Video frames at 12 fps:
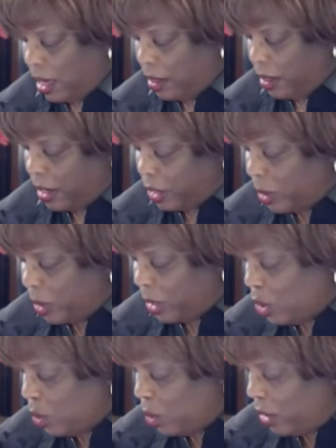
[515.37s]
There's to be
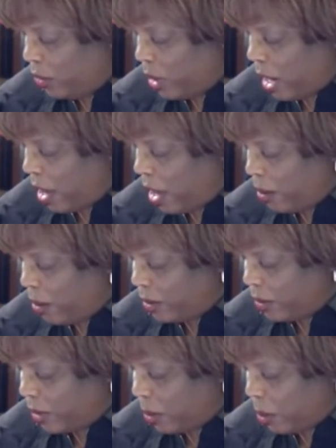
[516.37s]
200 hours
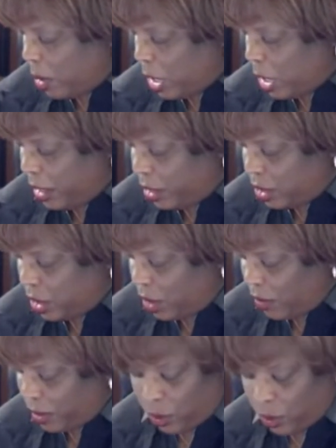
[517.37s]
of community
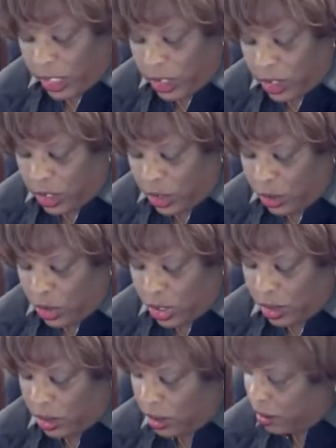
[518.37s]
service
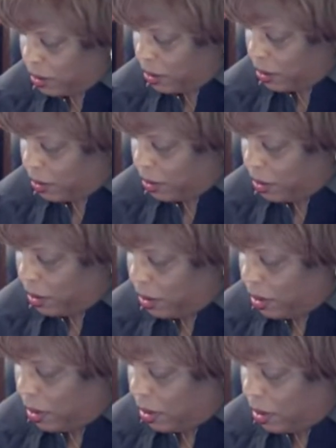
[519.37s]
restitution.
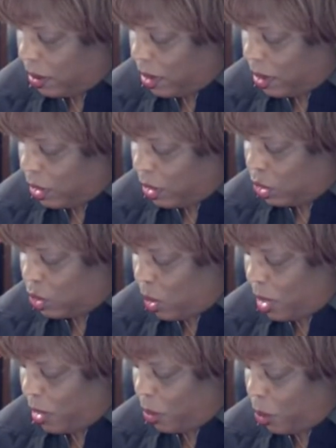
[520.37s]

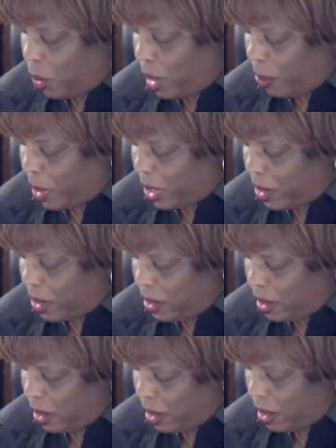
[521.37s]
Destroy the
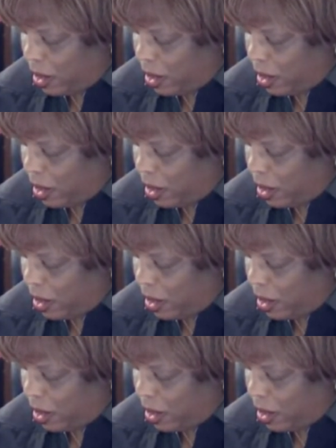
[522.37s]
weapon.